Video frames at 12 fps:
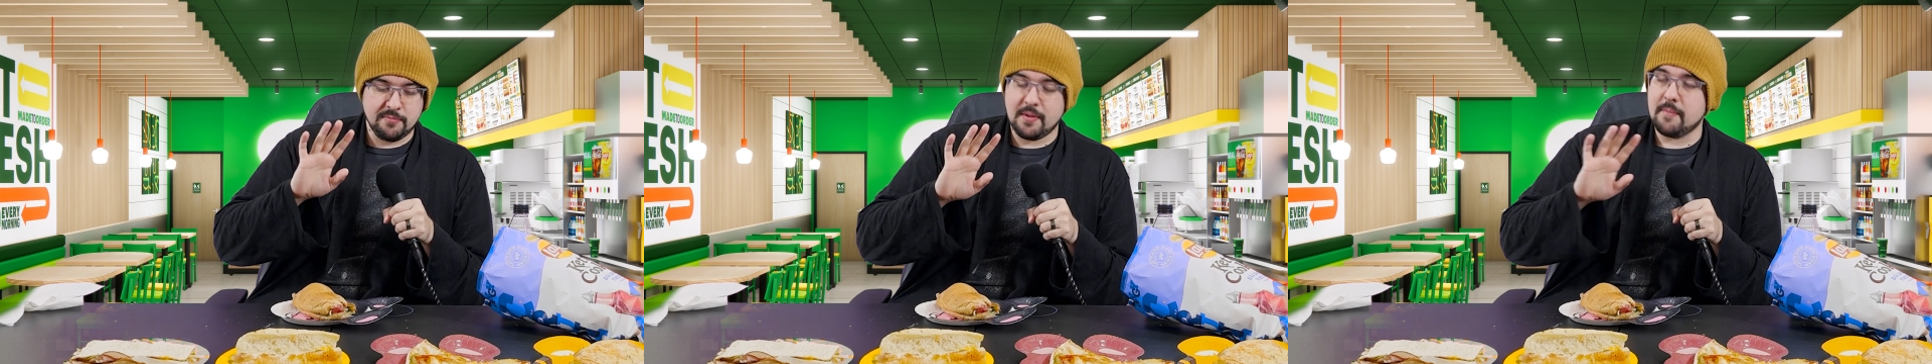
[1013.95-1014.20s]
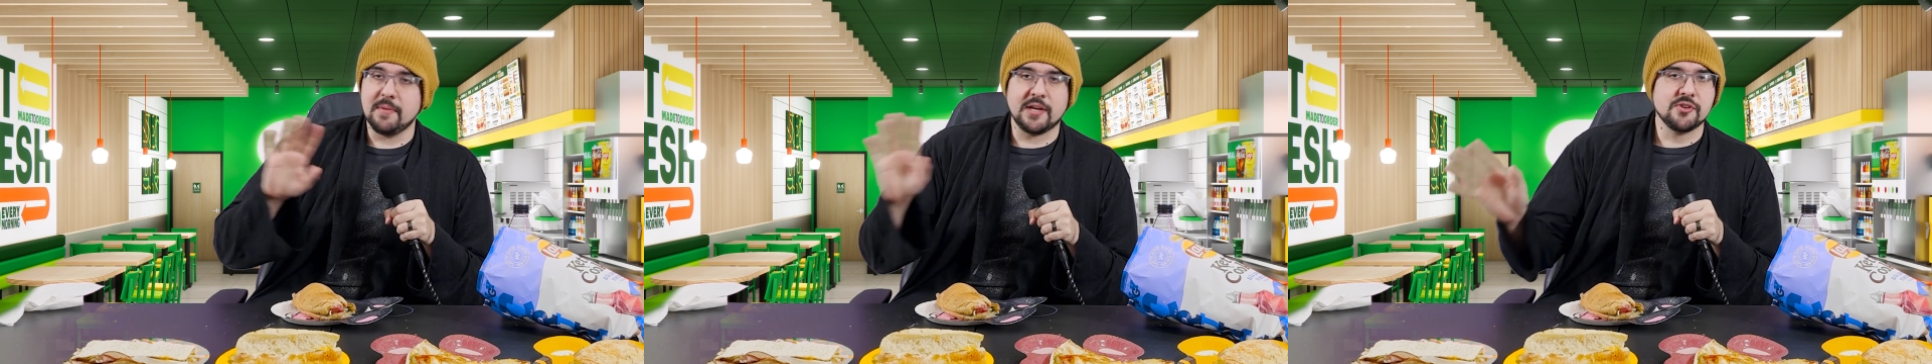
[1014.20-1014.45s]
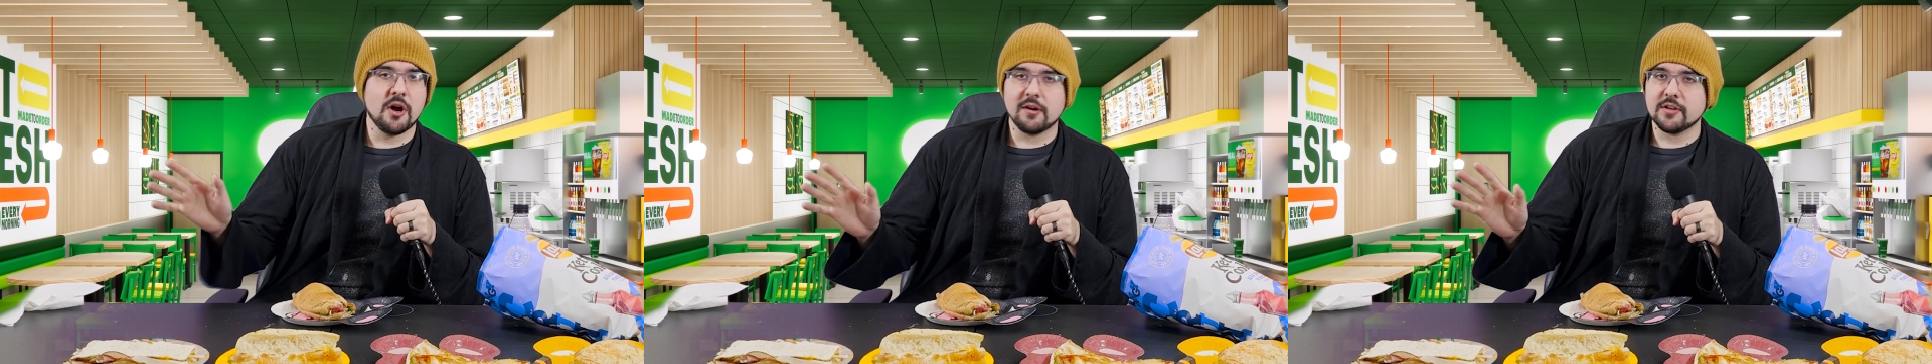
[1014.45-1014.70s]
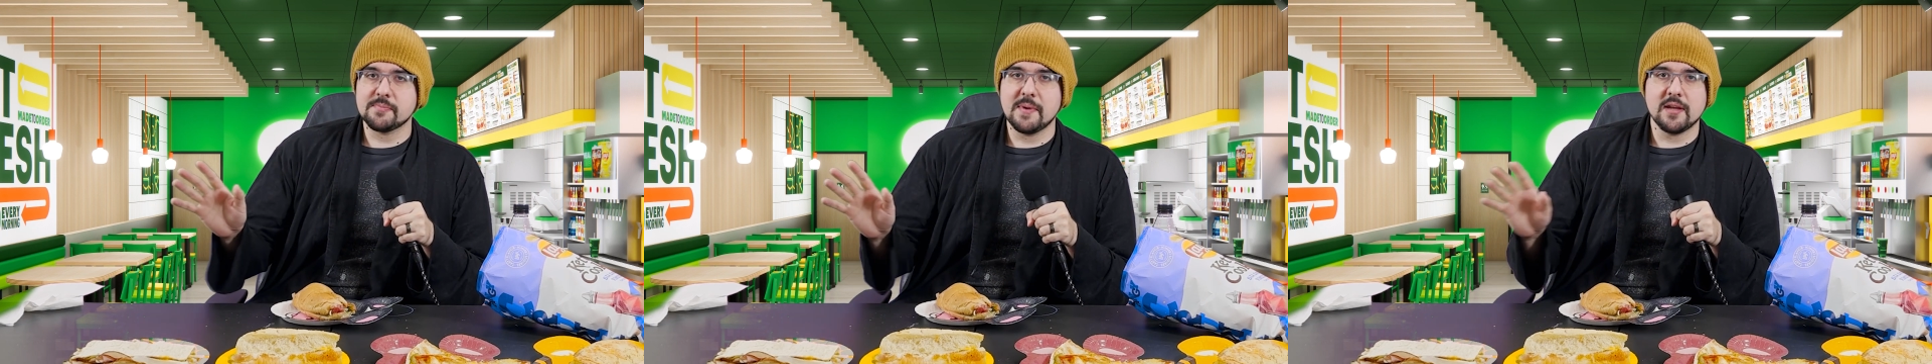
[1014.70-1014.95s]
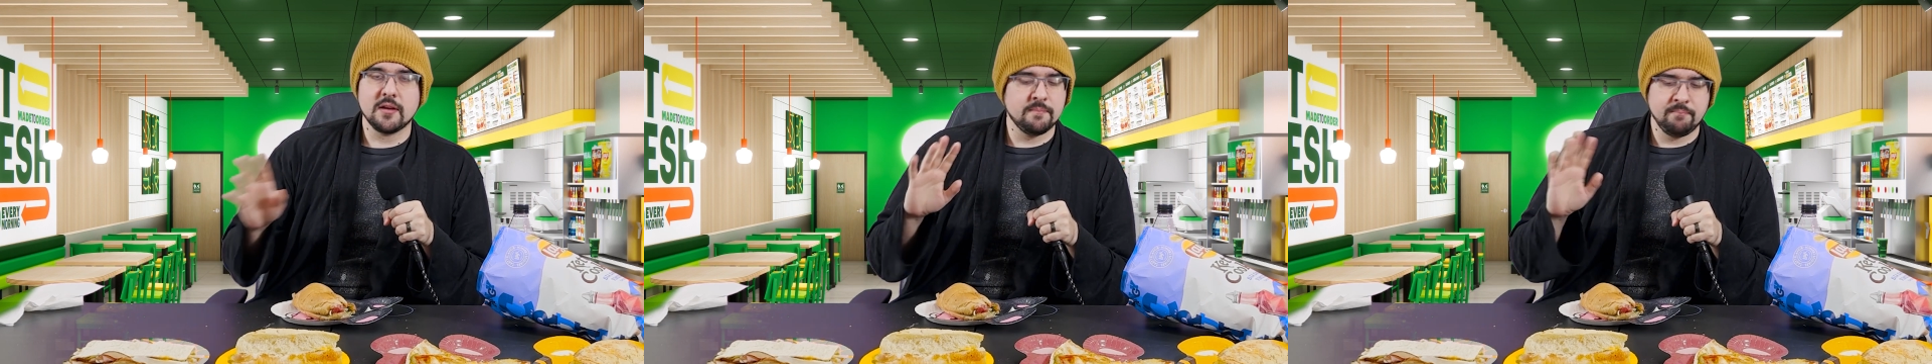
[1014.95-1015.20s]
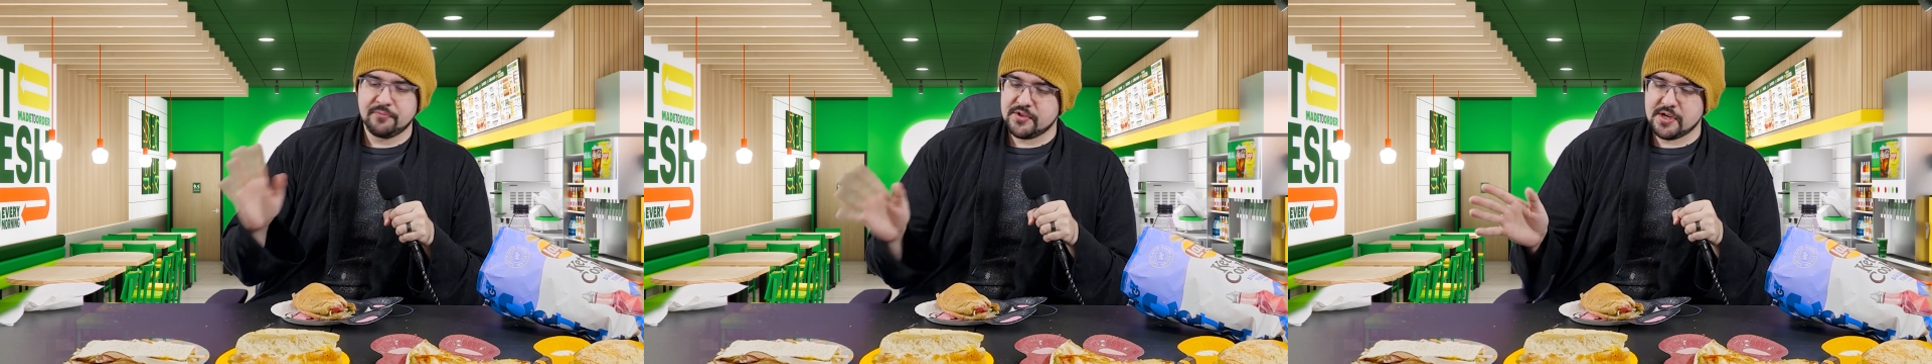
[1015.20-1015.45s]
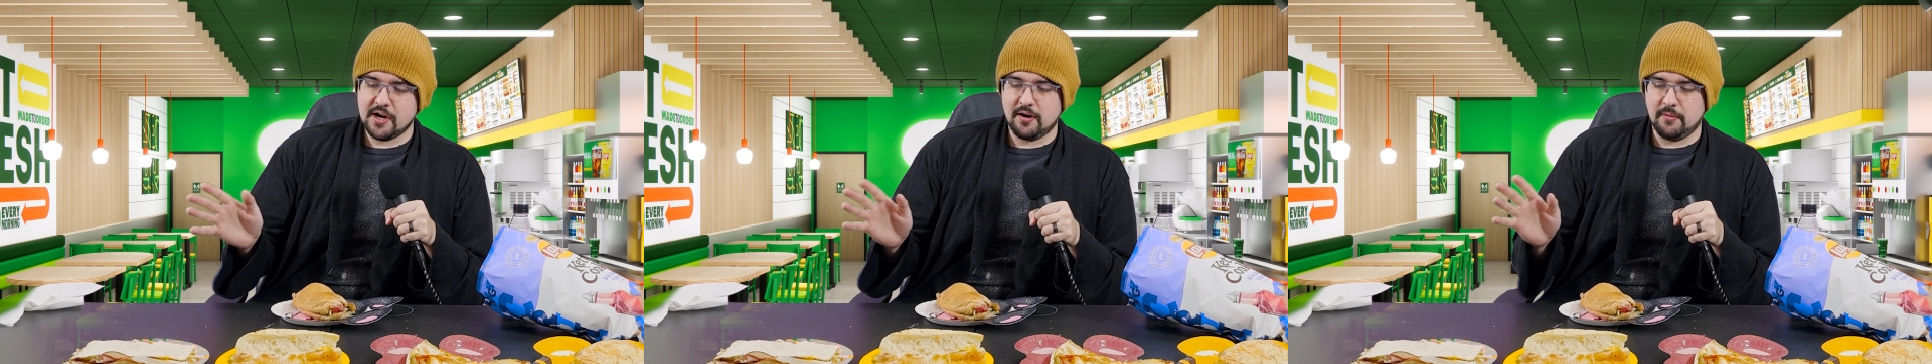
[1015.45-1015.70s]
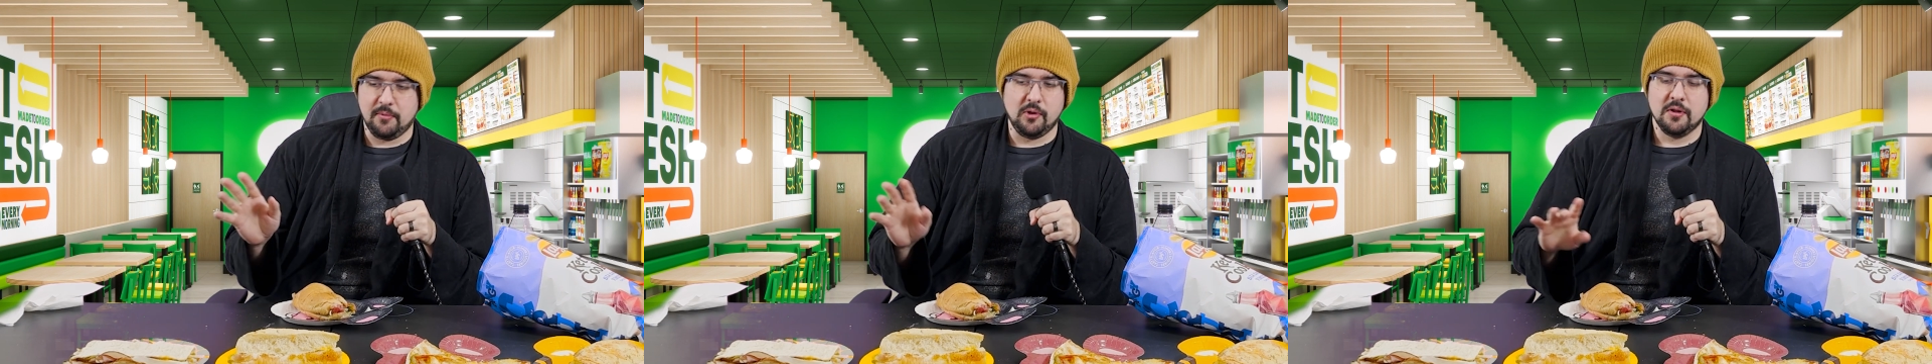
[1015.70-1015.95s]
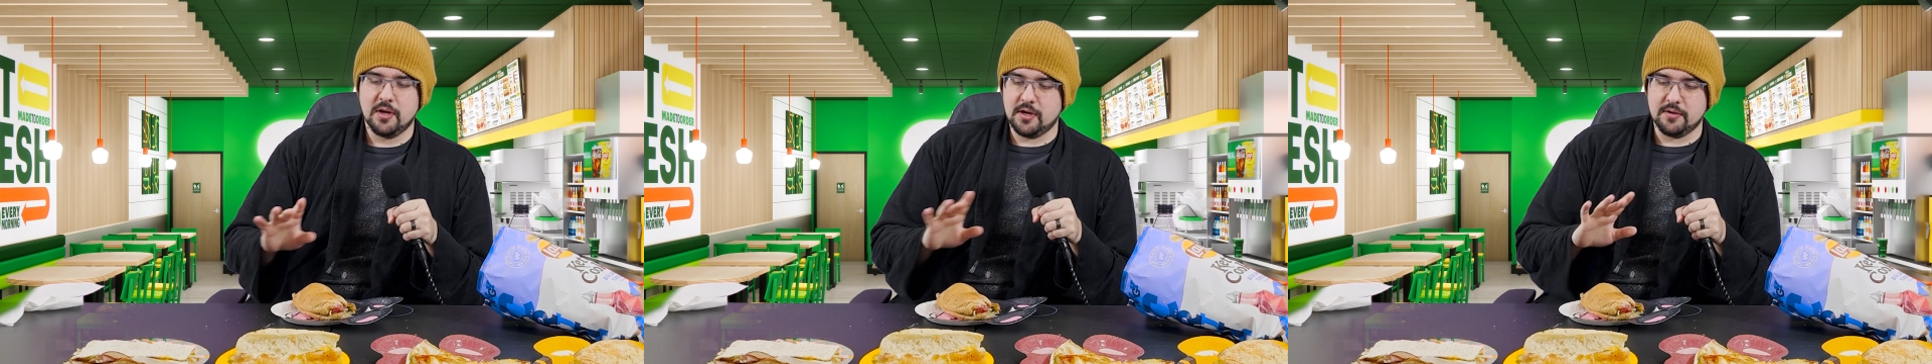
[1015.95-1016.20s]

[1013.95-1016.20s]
McDonald's bacon, terrible.